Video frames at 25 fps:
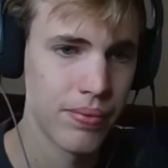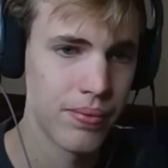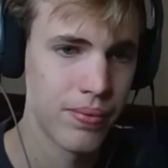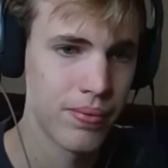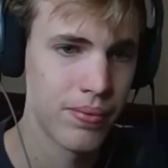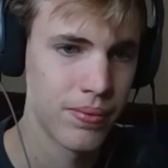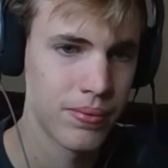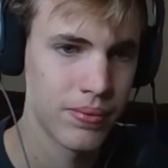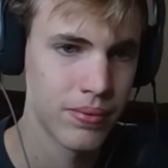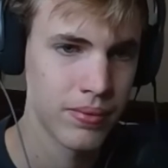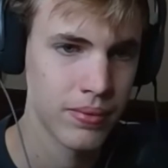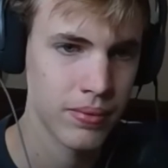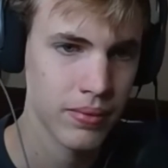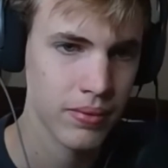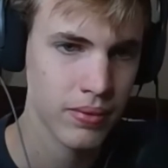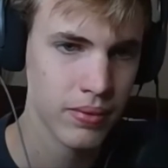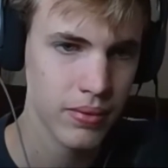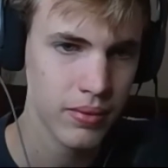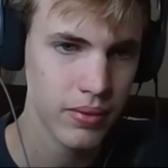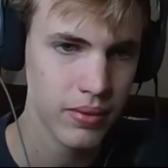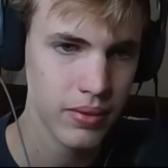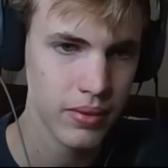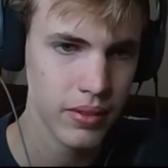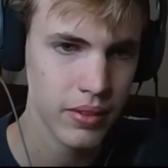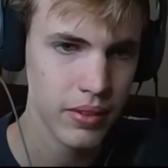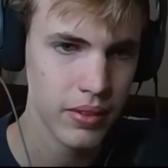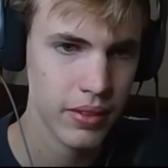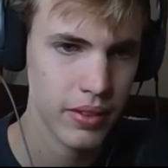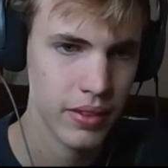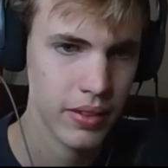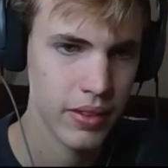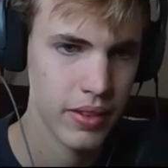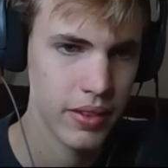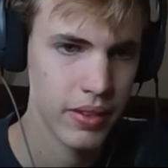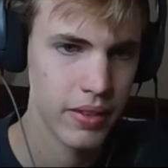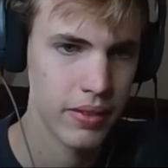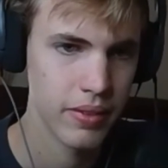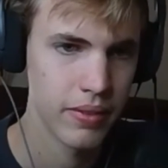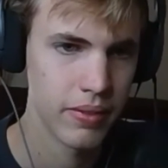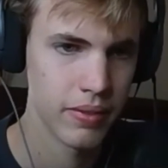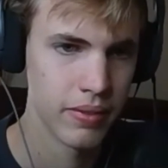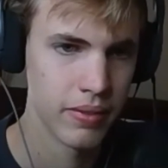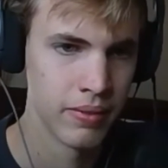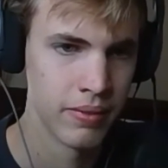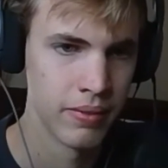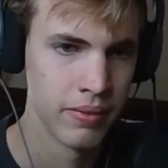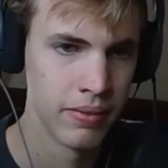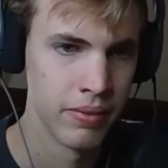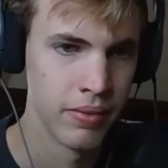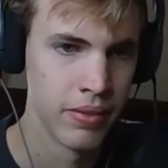
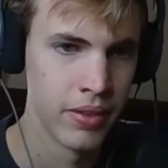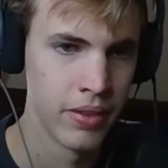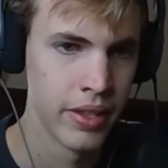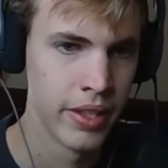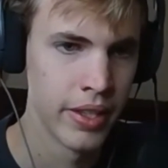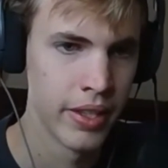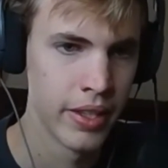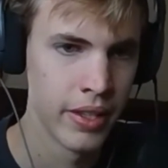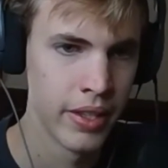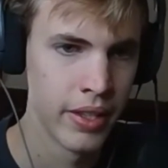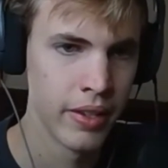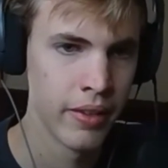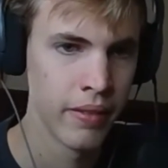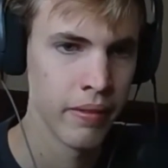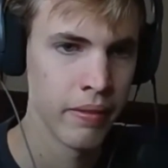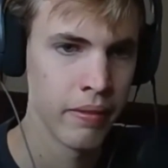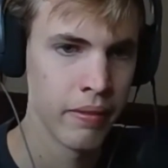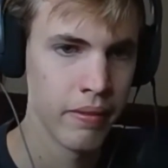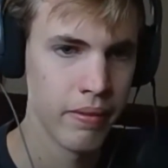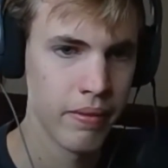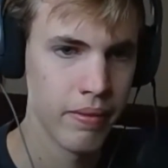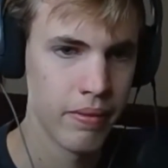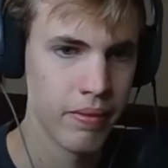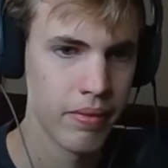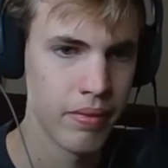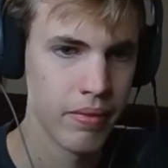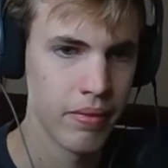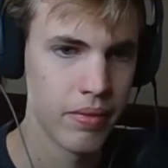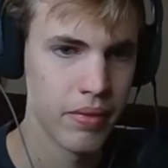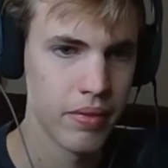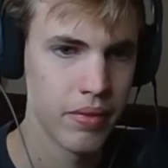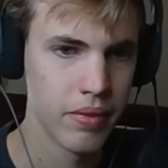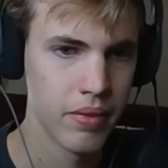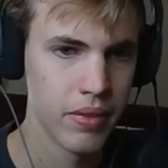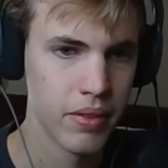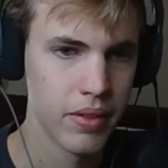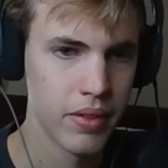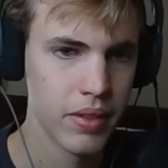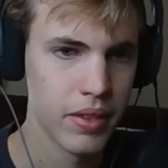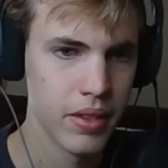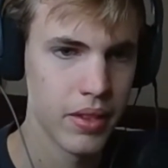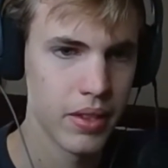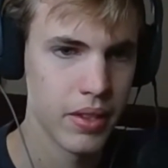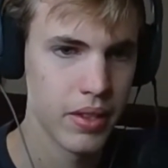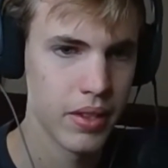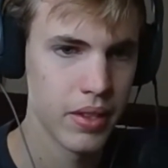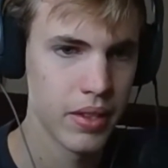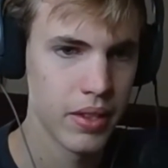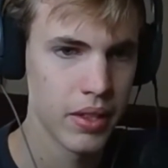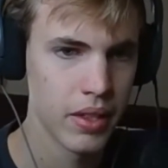
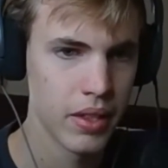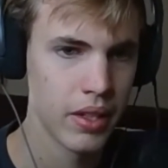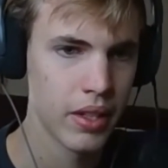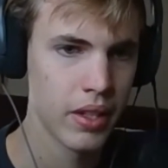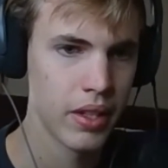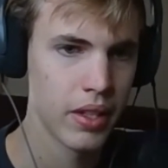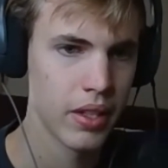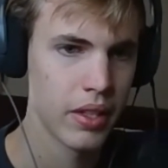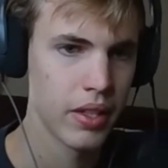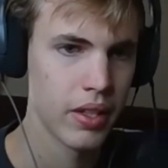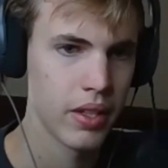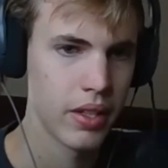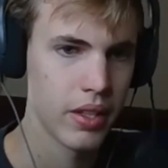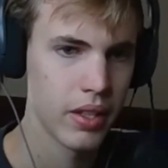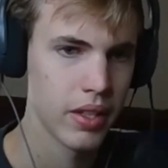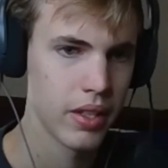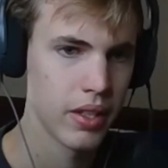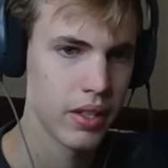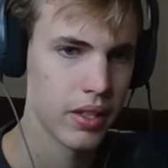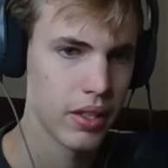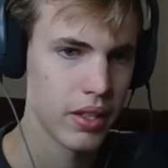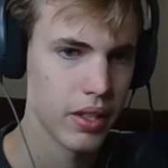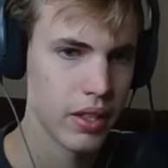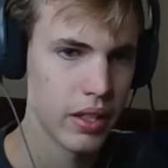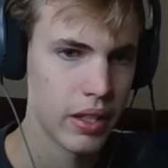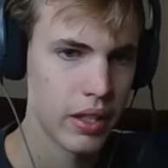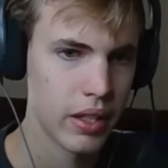(not speaking)